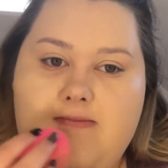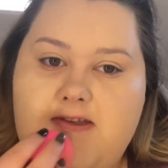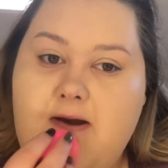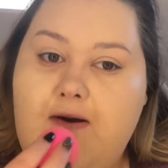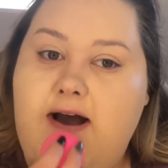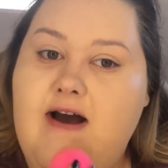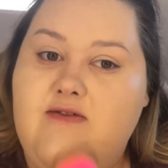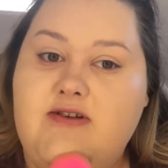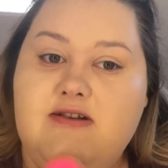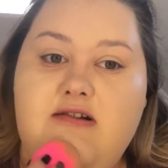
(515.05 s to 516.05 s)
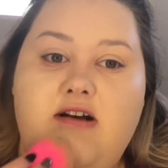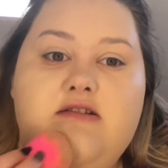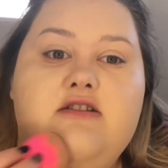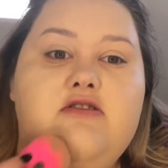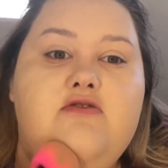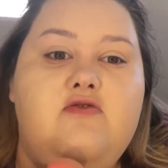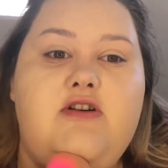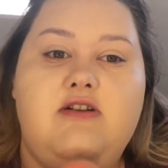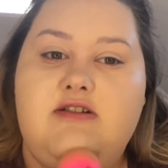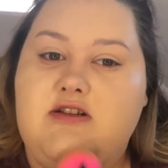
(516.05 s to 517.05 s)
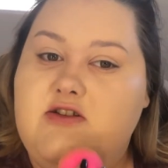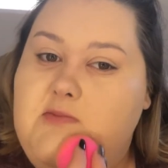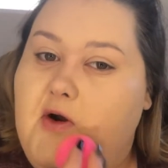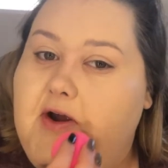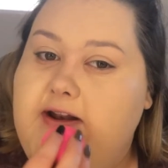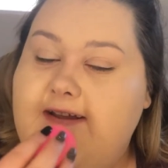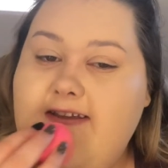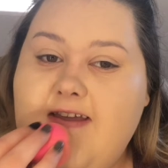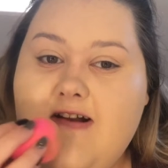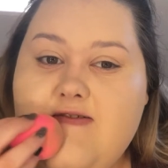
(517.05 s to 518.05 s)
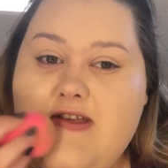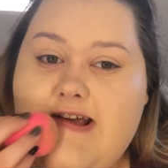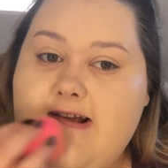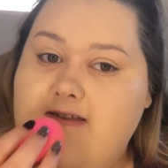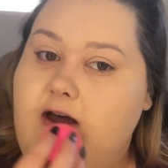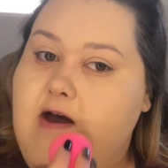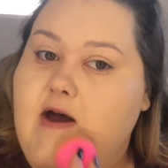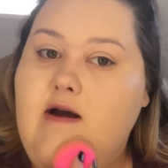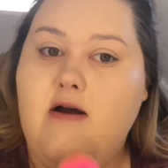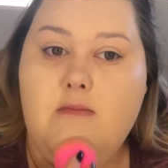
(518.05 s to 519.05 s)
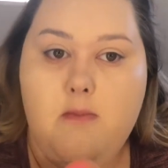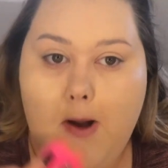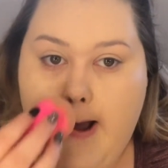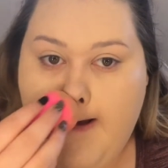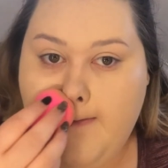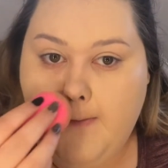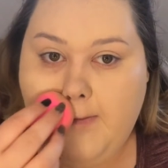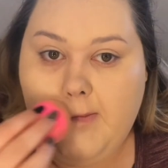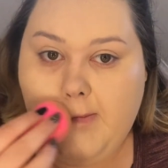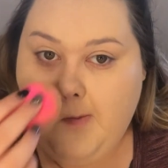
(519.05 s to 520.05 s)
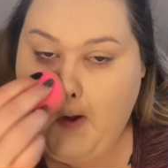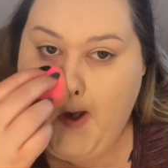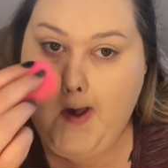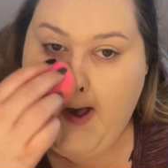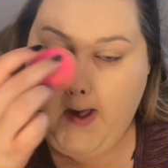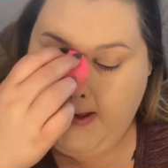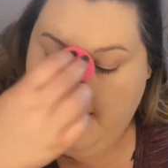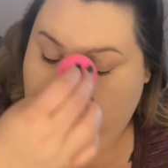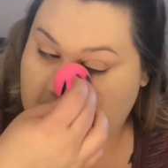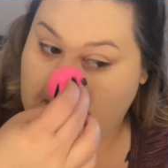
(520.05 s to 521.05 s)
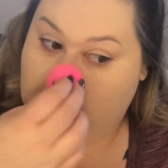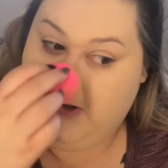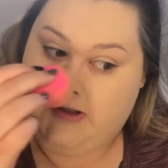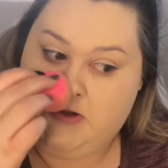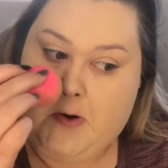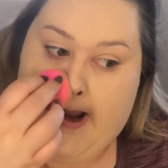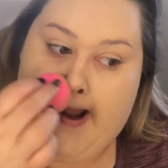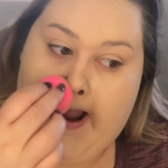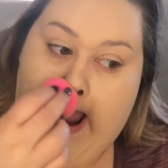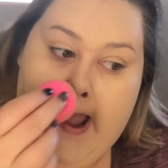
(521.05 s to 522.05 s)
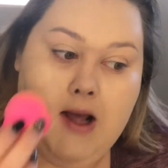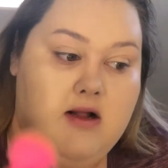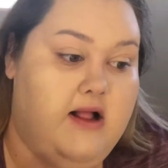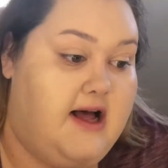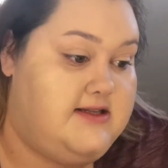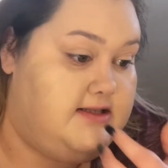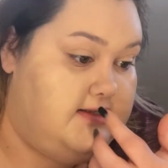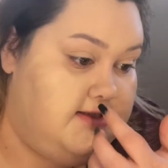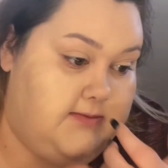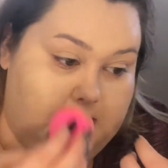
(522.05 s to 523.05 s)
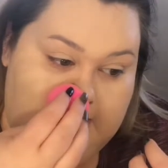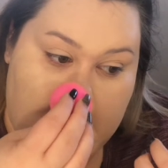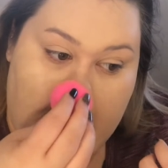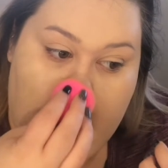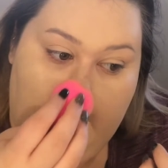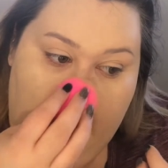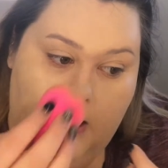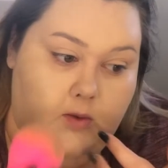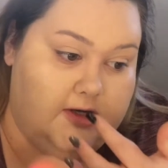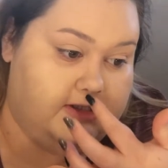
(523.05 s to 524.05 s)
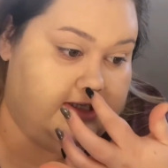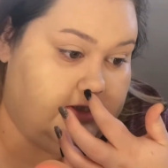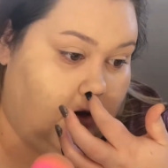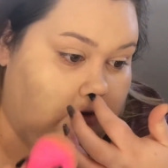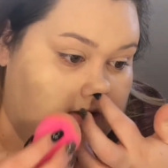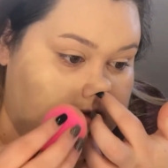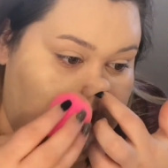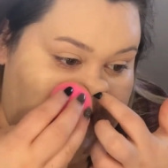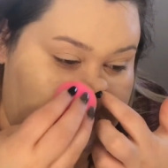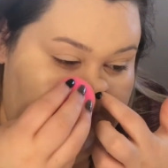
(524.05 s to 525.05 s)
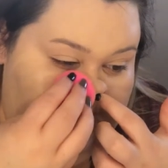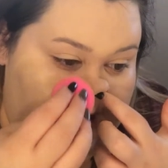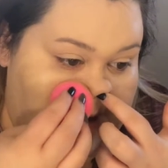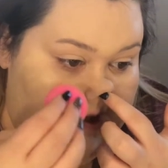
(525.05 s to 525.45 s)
So haven't gotten too far into the marketing side of things, but I'm really enjoying class this semester, which it's all online,